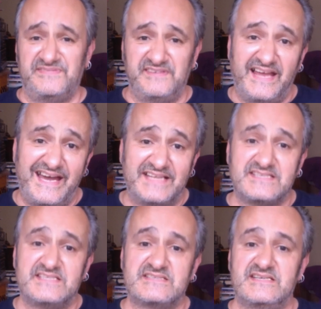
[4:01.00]
flat.
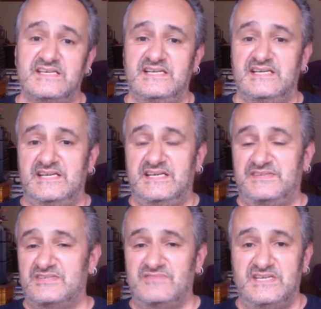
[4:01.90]
There's
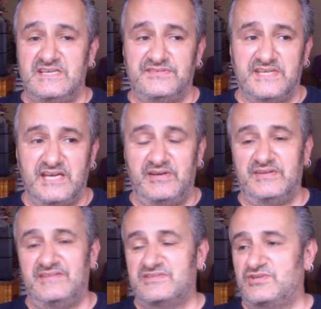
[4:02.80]
really nothing going on.
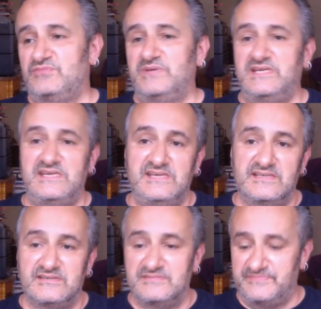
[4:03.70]
There are too many, you
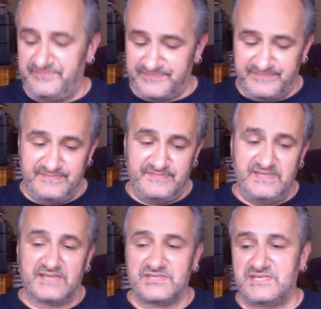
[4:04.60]
know,
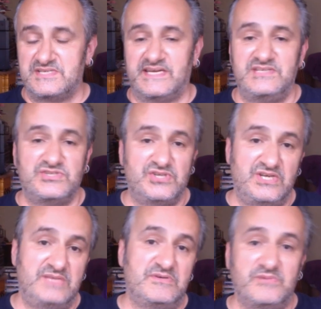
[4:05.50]
youngsters against
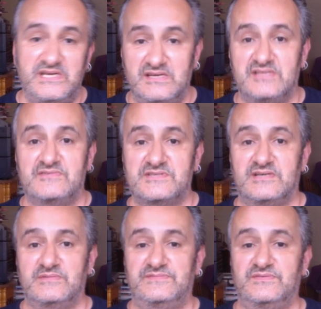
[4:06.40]
journeymen where you know the
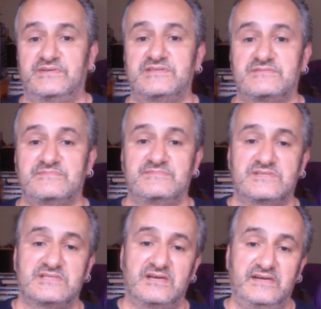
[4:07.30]
result before it's
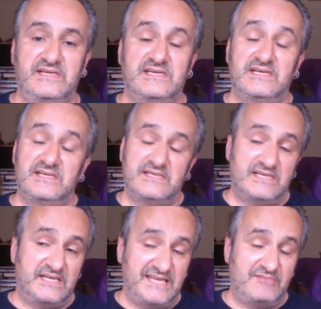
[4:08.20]
started.
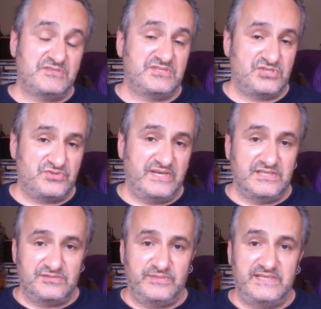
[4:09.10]
And that was the
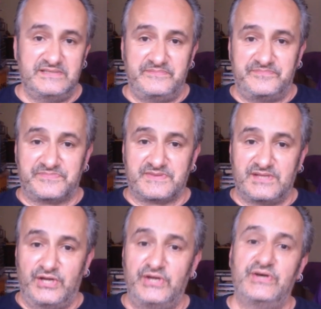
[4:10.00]
strength when
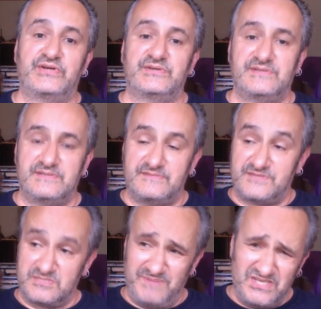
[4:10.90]
Hearn,
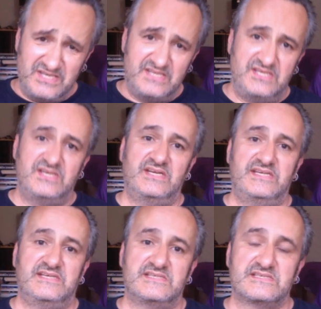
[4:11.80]
especially in the early
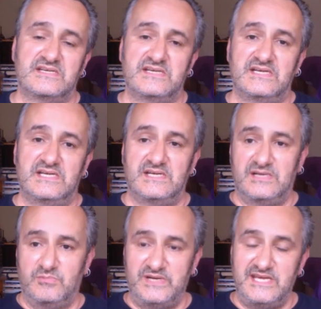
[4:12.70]
years,
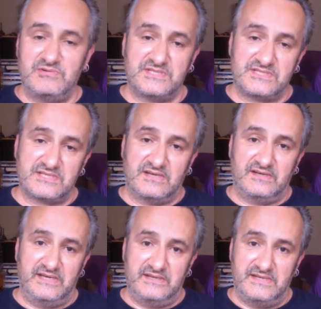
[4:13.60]
when he was at Sky,